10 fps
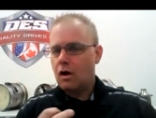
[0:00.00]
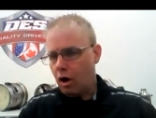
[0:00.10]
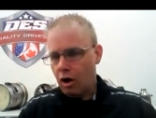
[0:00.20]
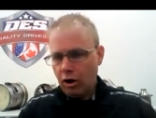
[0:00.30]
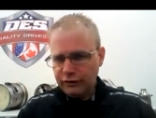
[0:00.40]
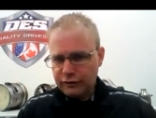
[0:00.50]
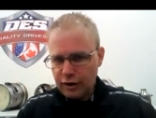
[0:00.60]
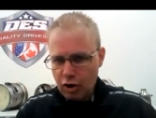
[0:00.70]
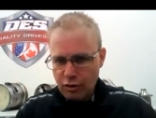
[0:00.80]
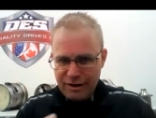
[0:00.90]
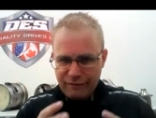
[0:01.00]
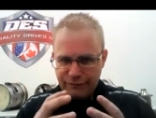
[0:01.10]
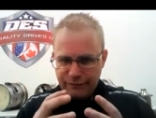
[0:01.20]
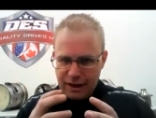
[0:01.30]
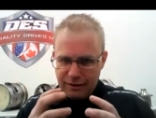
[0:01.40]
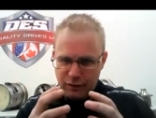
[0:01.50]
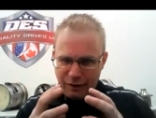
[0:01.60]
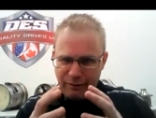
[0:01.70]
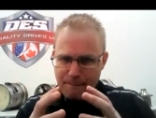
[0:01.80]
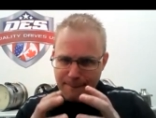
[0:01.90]
Also, if you
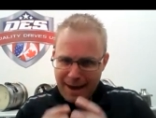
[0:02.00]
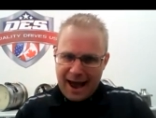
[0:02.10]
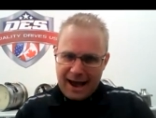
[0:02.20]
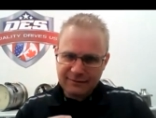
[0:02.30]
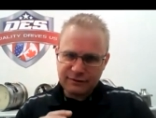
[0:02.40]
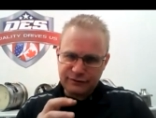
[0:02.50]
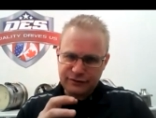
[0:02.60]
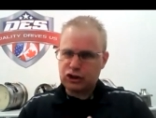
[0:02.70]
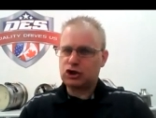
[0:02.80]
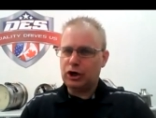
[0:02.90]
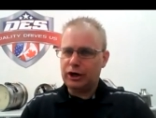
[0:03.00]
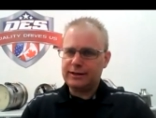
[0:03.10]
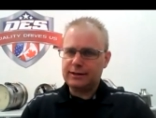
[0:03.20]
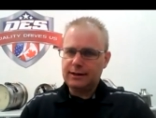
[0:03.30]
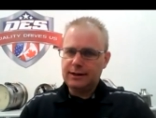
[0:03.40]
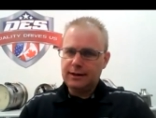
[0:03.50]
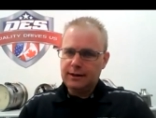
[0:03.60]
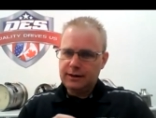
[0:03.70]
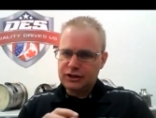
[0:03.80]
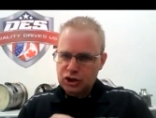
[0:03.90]
have a mass of soot
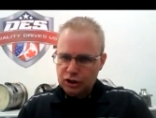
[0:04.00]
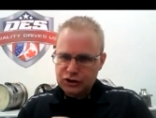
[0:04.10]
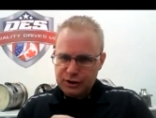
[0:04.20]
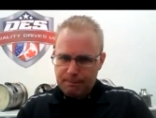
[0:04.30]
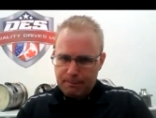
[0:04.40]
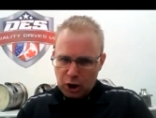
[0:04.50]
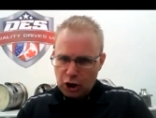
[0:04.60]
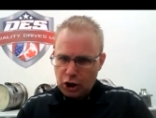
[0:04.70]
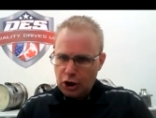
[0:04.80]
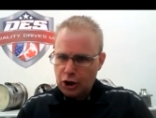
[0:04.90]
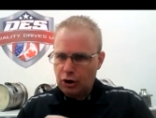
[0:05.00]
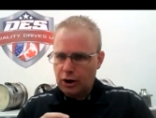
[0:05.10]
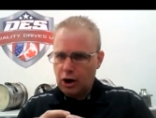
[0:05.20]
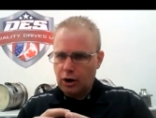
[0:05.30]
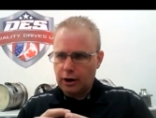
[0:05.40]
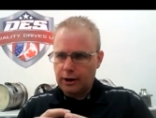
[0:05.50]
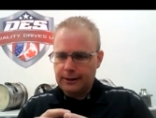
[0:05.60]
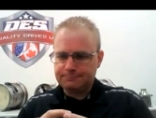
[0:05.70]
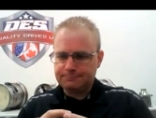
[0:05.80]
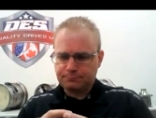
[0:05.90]
that starts to burn
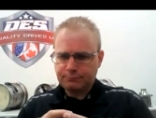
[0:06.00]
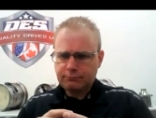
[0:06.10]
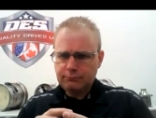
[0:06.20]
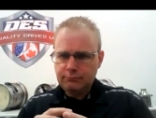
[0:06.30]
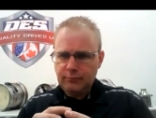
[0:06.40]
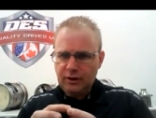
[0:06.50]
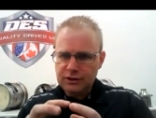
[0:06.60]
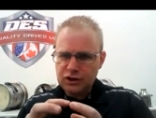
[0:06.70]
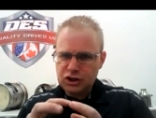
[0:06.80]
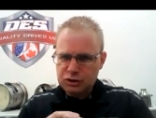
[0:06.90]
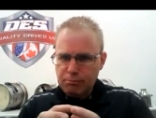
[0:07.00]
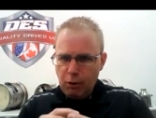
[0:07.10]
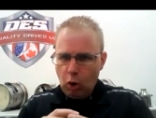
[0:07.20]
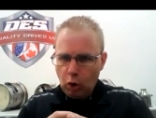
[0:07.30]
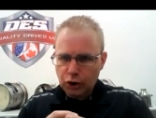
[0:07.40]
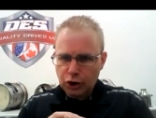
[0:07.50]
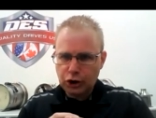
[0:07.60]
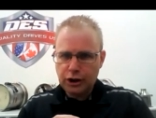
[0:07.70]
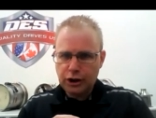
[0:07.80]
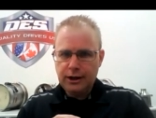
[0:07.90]
or
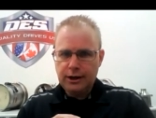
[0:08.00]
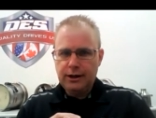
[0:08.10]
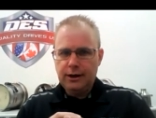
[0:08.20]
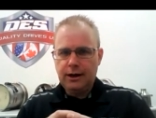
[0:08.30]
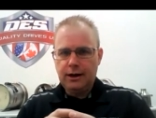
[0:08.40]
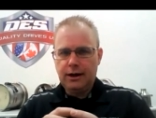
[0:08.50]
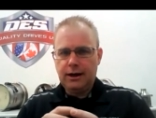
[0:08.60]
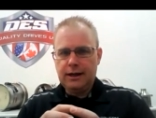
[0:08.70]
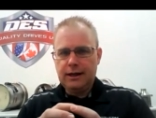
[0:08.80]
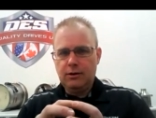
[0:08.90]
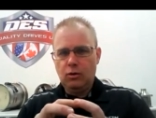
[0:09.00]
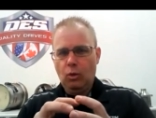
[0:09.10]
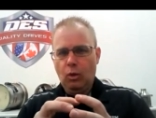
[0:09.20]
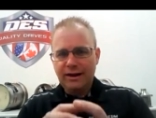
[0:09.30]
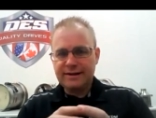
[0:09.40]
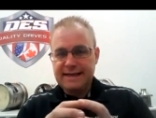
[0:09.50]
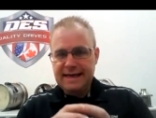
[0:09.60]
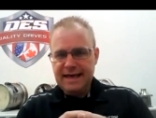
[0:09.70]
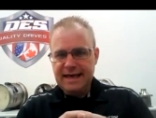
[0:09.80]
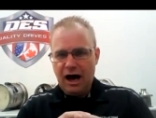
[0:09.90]
smolder while it's
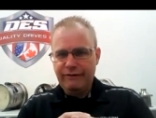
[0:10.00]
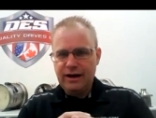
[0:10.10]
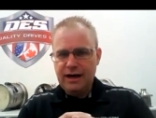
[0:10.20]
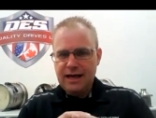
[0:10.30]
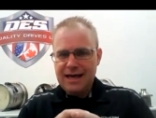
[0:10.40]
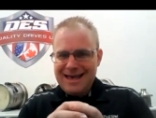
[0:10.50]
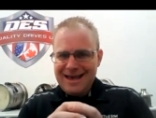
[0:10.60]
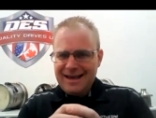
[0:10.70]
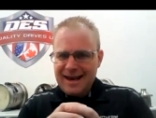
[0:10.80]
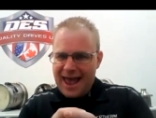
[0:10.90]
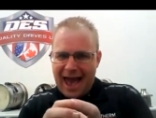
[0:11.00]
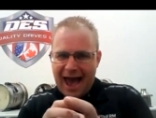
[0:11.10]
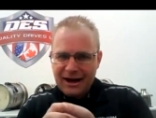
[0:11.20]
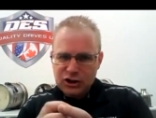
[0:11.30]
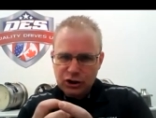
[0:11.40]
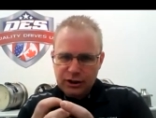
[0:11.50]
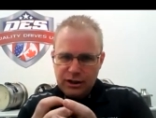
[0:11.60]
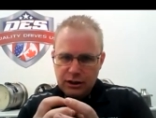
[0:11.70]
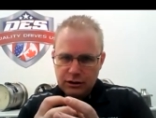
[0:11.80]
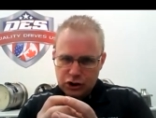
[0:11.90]
in the oven, it can
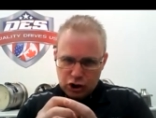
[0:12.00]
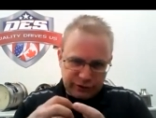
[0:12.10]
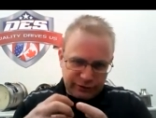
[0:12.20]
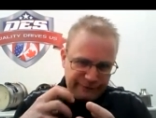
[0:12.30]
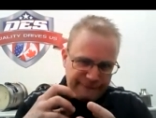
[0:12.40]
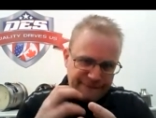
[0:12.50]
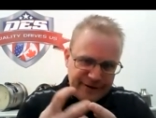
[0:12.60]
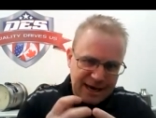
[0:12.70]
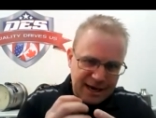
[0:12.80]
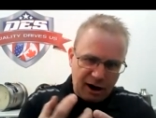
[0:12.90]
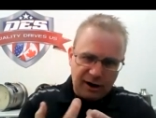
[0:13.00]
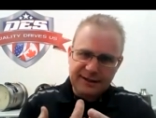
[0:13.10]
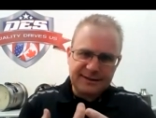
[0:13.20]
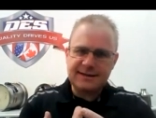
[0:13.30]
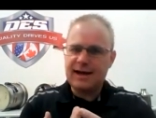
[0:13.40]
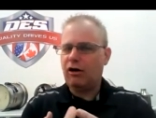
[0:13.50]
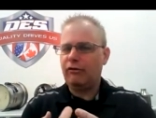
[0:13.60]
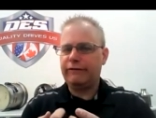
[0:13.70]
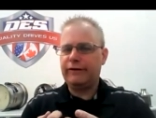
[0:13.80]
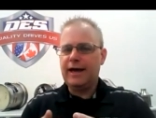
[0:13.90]
actually start to feed on
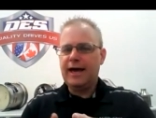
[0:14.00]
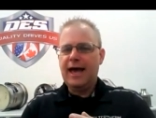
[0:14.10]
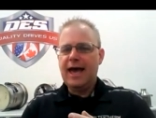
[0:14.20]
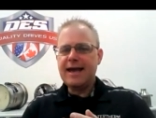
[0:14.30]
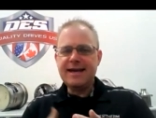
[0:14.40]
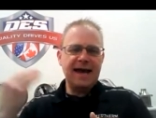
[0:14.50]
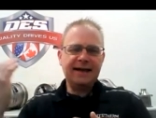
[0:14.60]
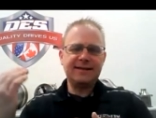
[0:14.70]
itself and get to